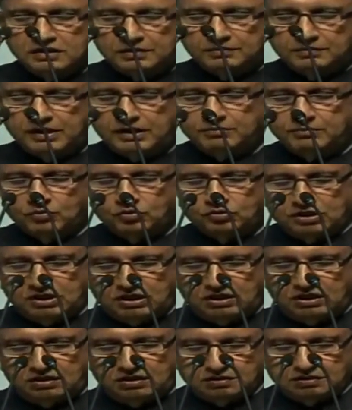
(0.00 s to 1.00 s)
Bhai
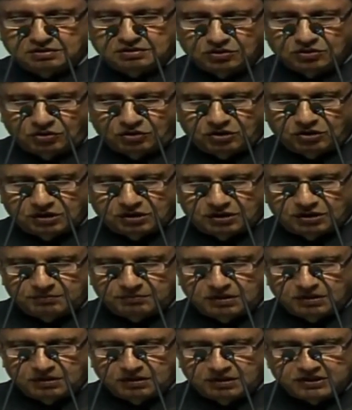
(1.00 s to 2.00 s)
Modi,
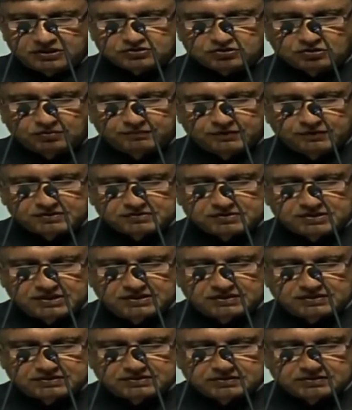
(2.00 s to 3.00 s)
Honorable Heads of the
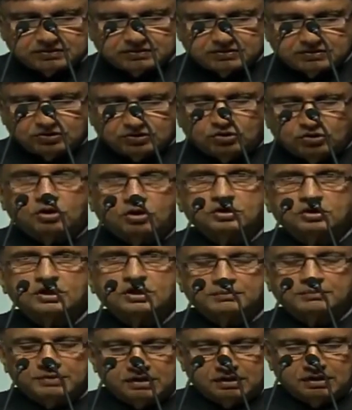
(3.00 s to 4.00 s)
States,
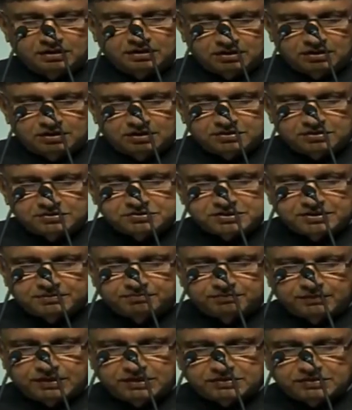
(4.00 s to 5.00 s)
Honorable Chief
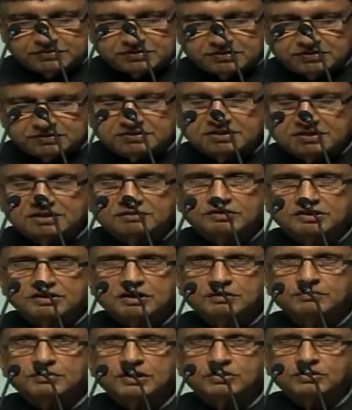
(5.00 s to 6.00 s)
Minister Sri
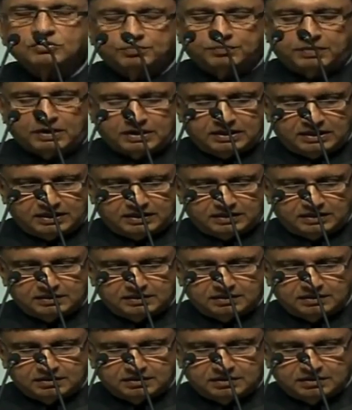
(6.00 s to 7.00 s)
Vijay Rupani,
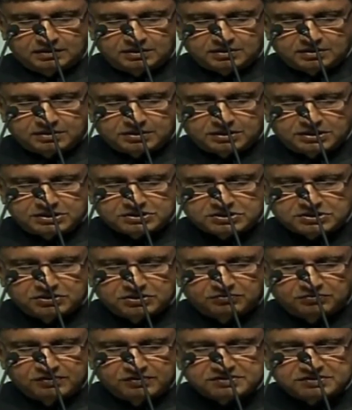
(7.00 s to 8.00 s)

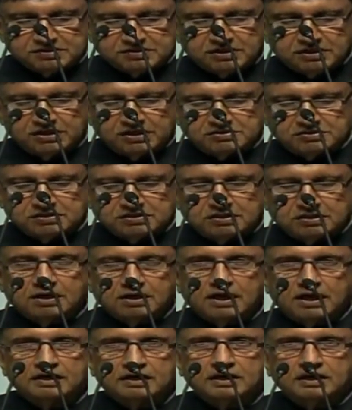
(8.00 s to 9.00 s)
distinguished guests
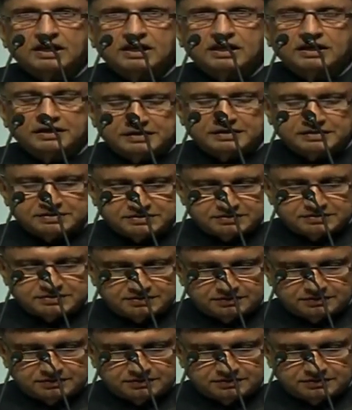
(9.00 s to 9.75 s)
and delegates.